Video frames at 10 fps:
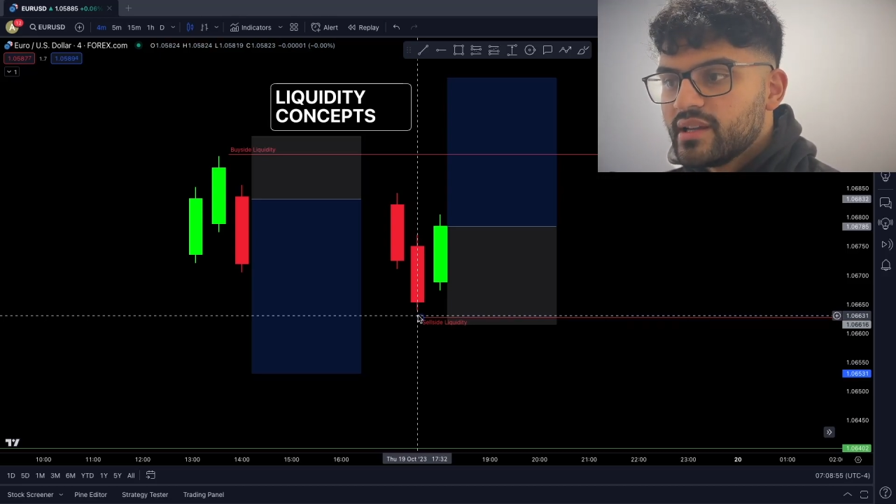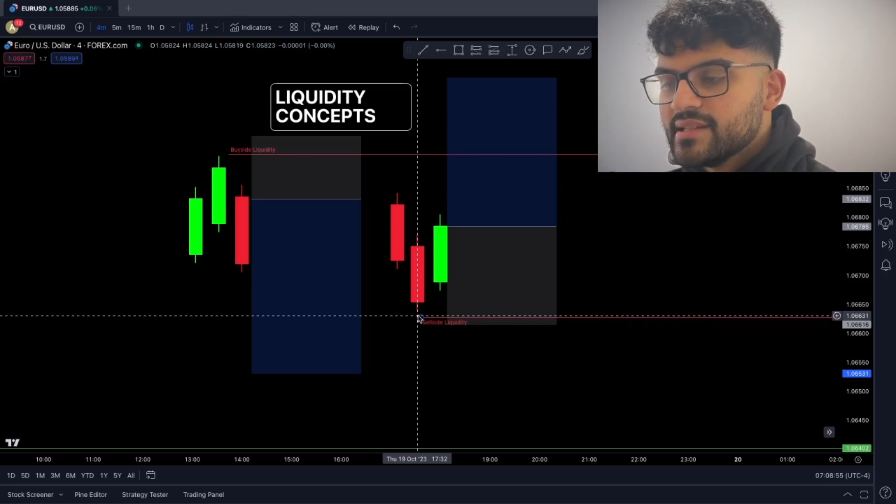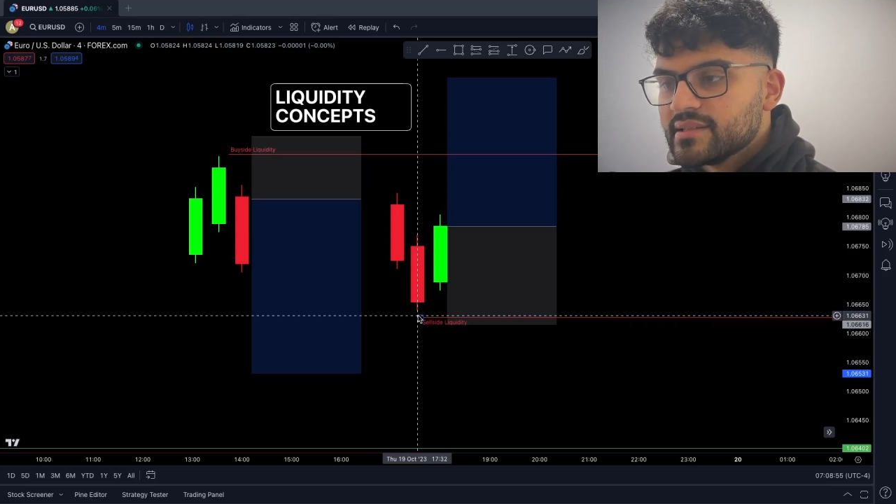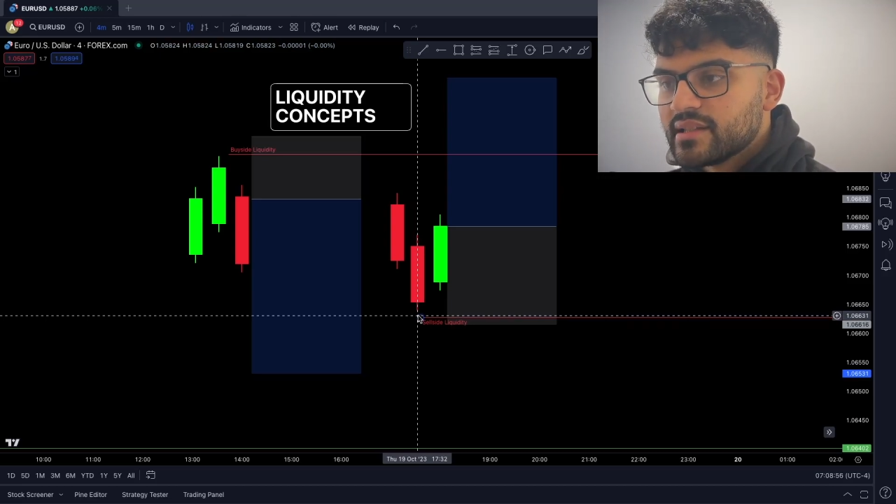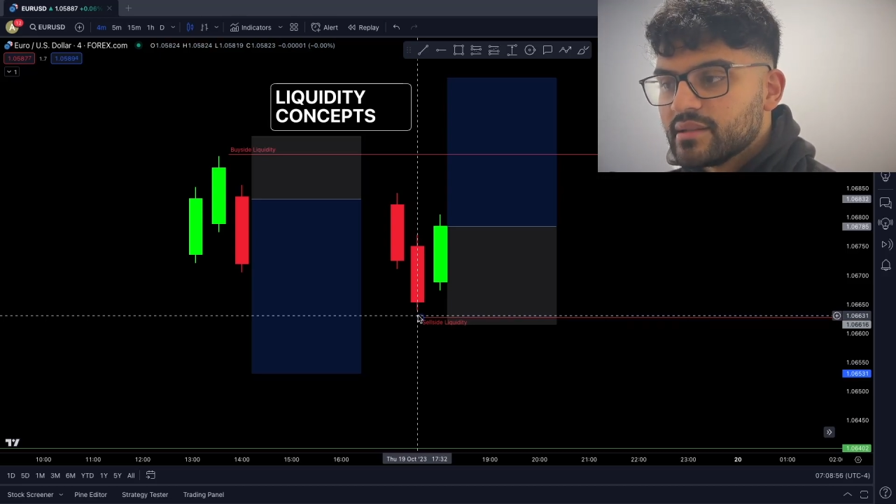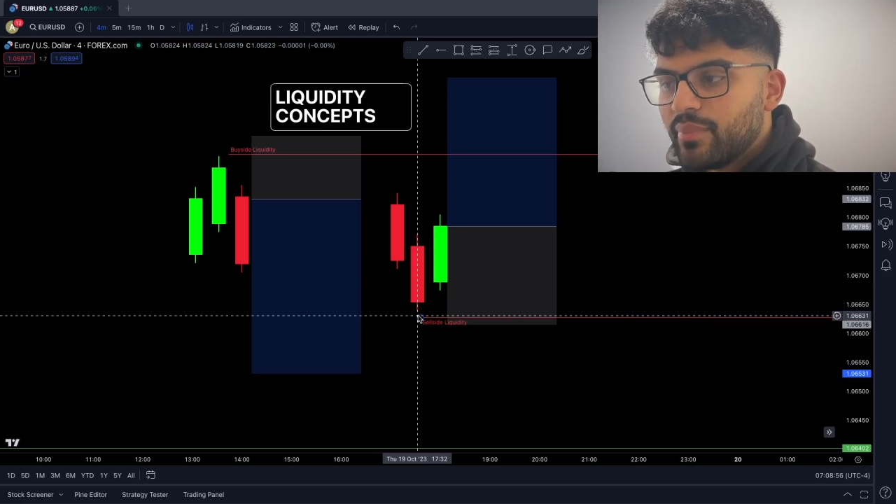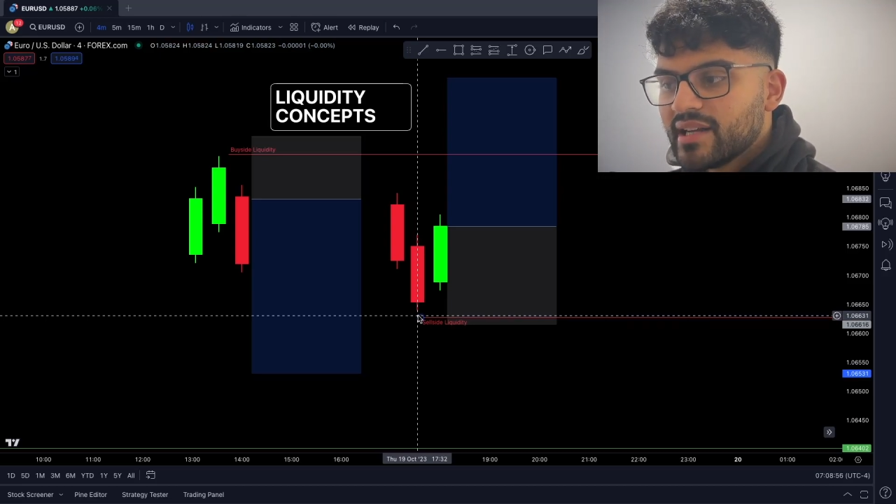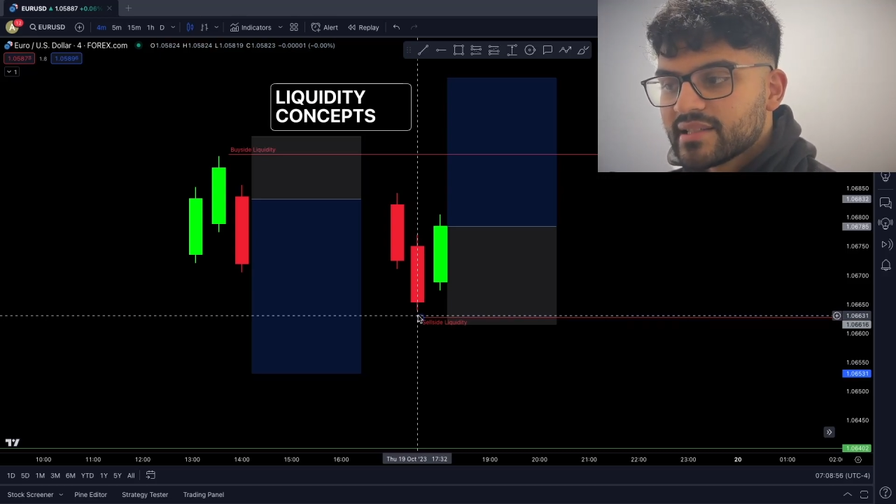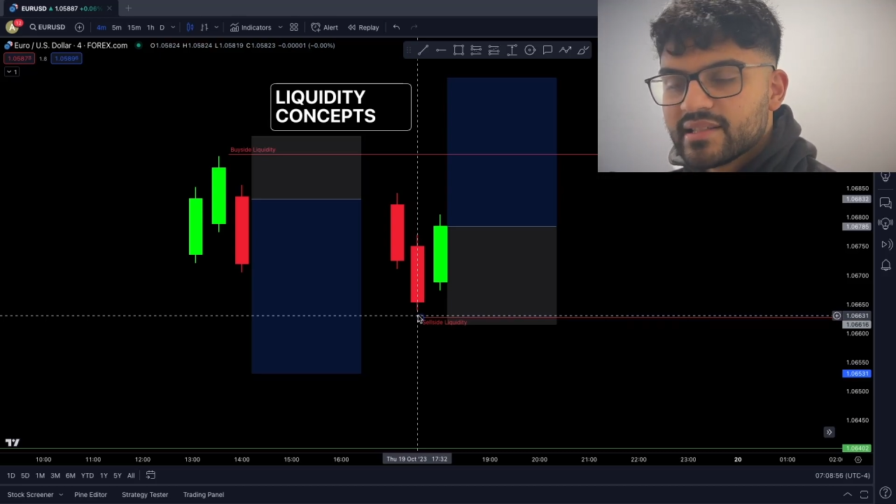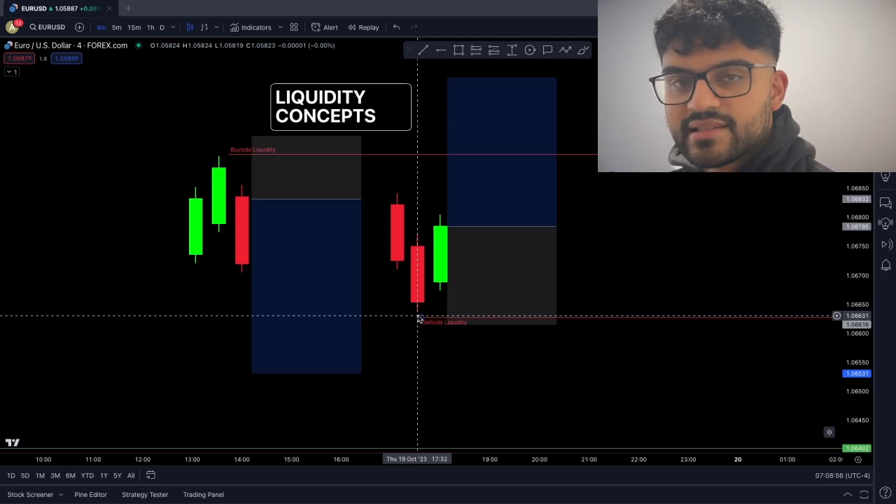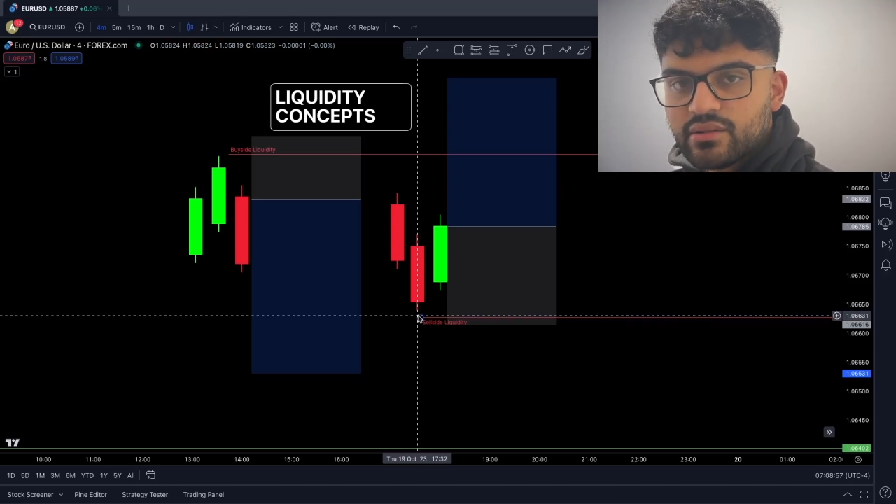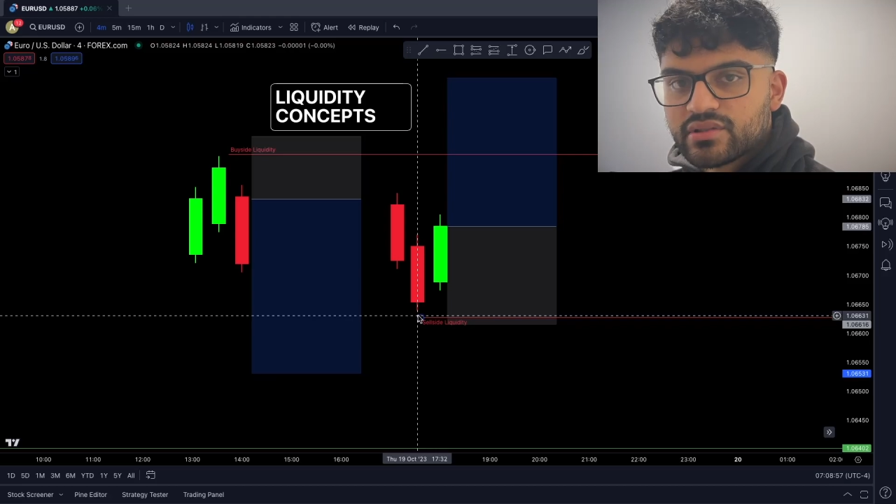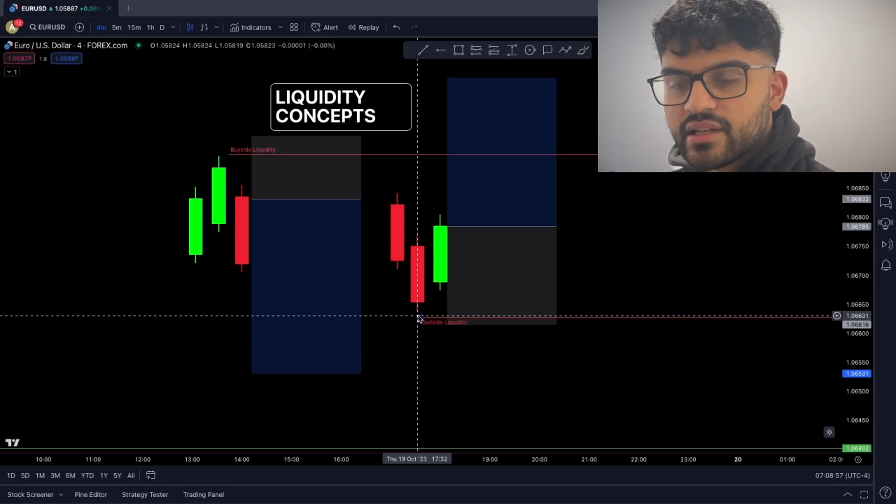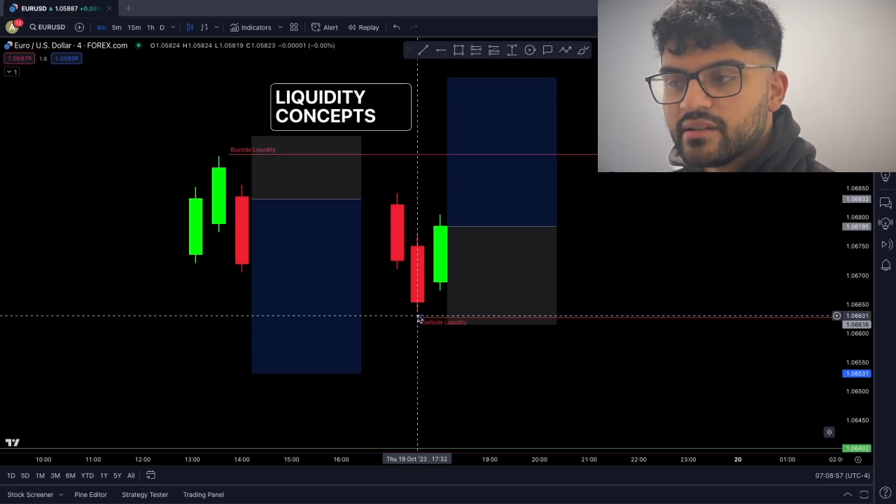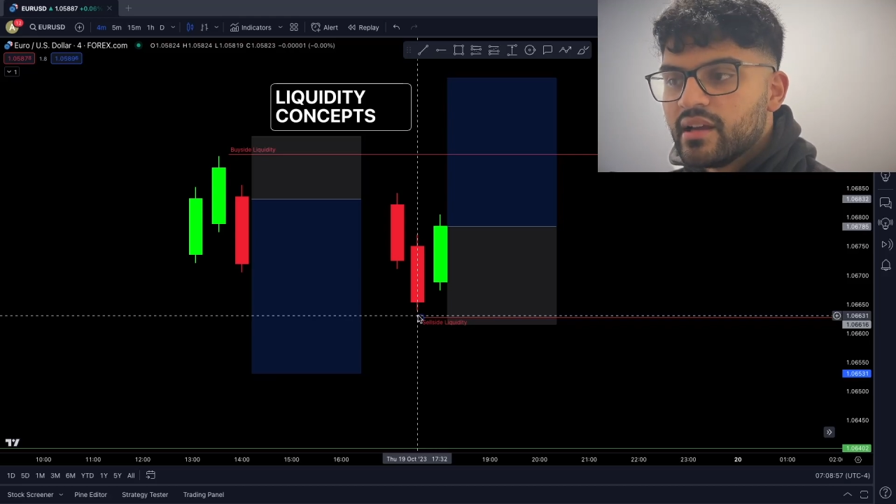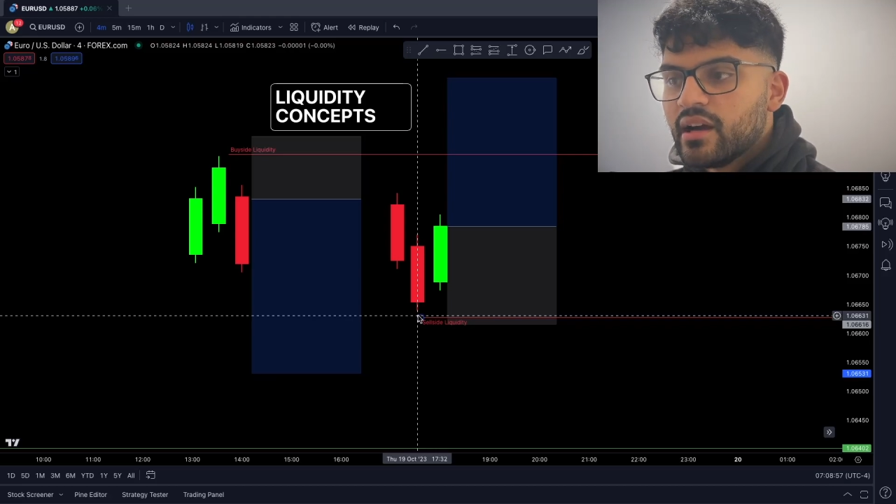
is buy side and sell side